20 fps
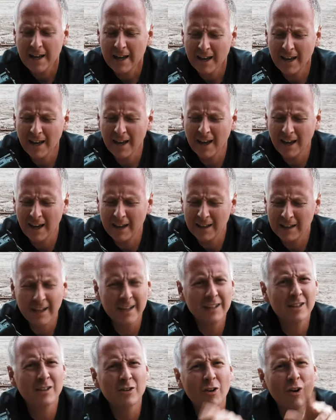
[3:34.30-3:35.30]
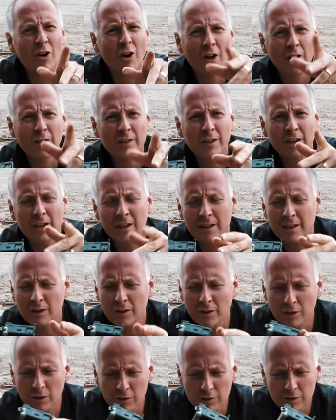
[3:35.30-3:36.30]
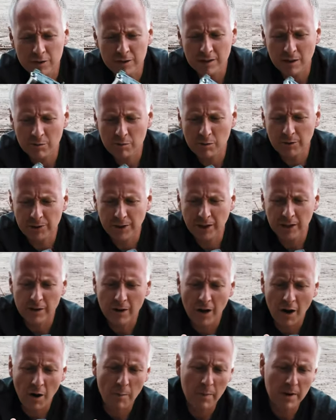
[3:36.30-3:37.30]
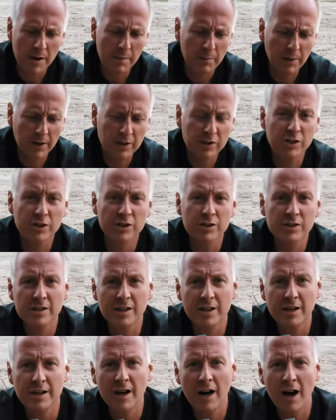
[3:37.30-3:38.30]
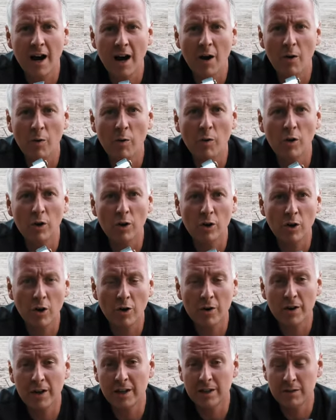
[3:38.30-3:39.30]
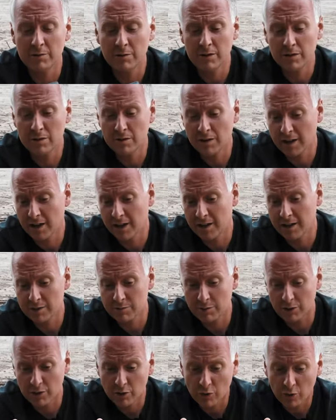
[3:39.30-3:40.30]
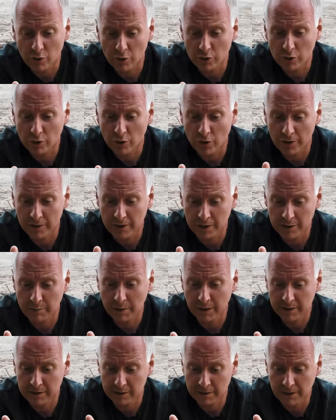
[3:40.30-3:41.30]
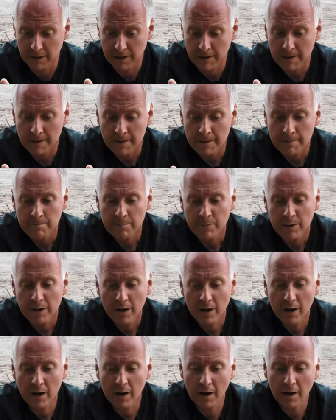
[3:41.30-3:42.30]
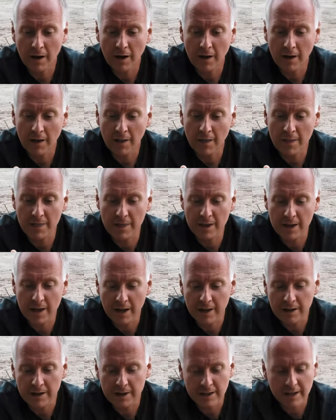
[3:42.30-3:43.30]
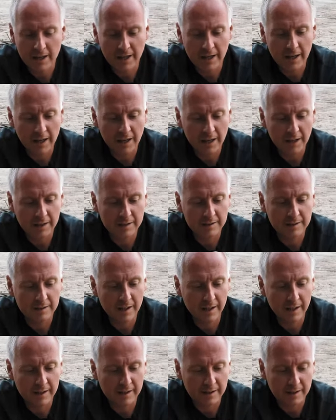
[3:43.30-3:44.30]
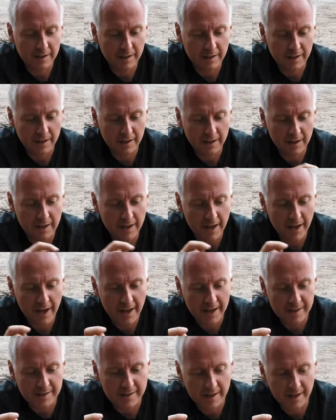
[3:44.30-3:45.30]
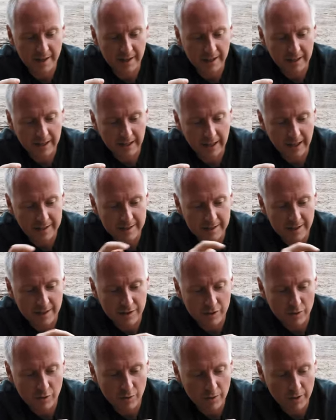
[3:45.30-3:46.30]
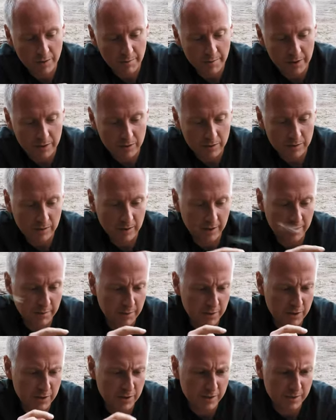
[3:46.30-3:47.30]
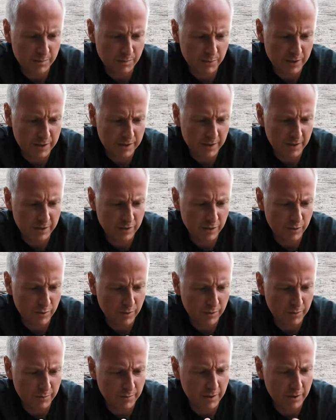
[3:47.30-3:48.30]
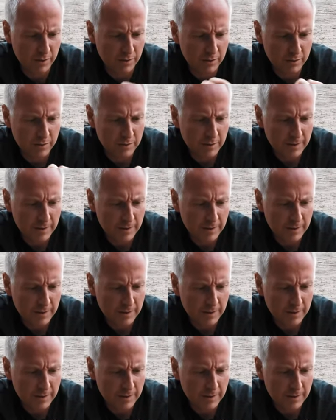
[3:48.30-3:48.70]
And later on in the conclusions, I will tell you how many pictures and how long can it record on that battery. The other thing is that it has a classic Sony menu. Let me just present you with menu.